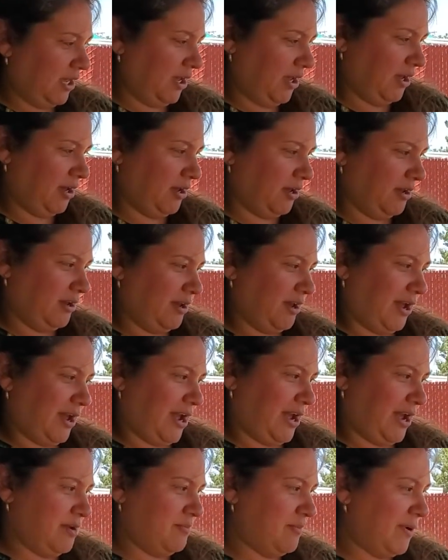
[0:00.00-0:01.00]

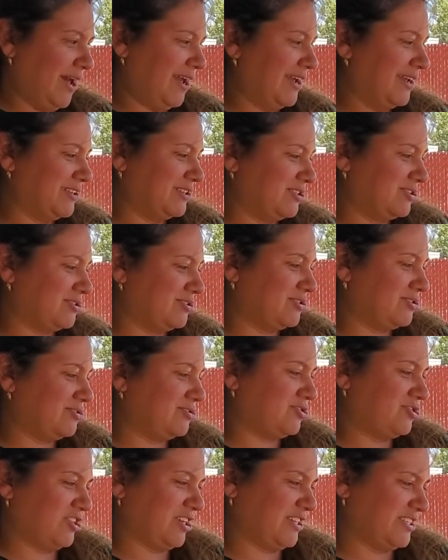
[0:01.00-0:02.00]
I might
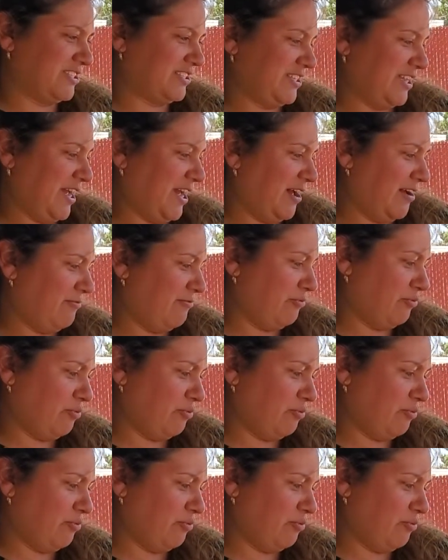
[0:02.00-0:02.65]
just have